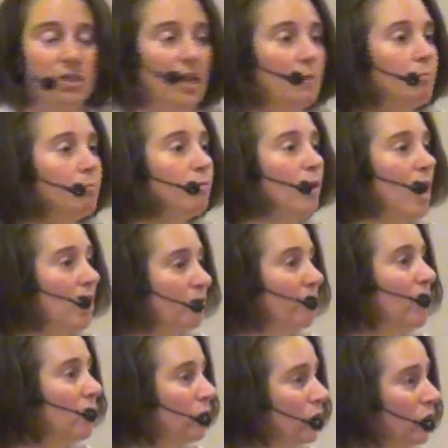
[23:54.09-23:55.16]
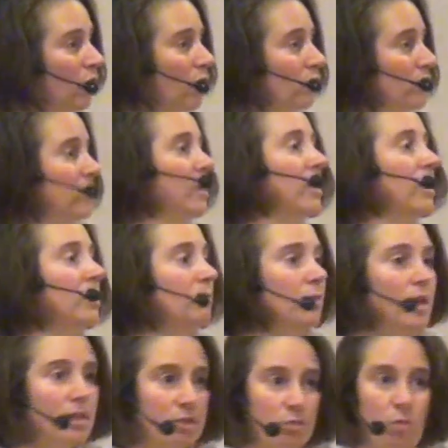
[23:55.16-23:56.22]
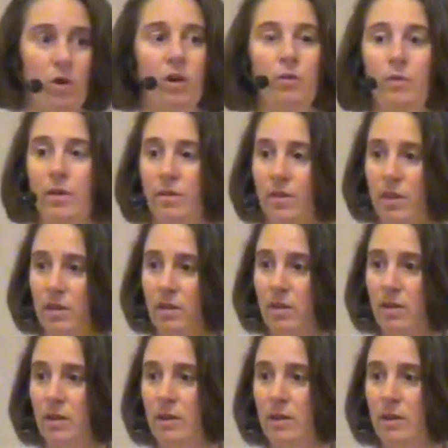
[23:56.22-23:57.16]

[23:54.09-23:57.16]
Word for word: Like, bravo, go team, let's work with it.